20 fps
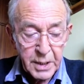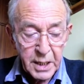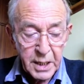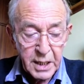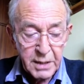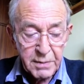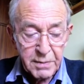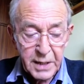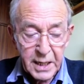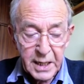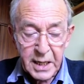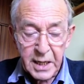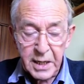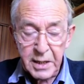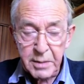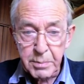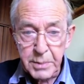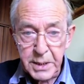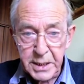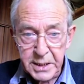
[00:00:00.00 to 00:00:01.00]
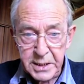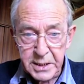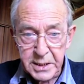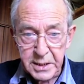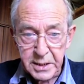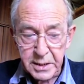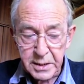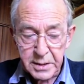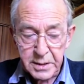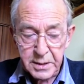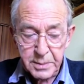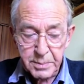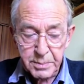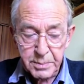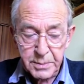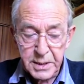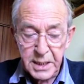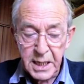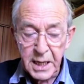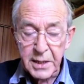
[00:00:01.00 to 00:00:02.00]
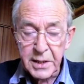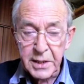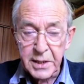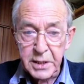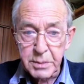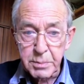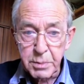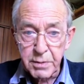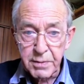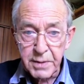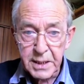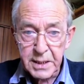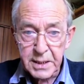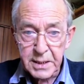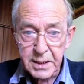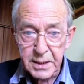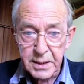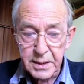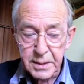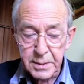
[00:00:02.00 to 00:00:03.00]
If they are administered, death is prevented.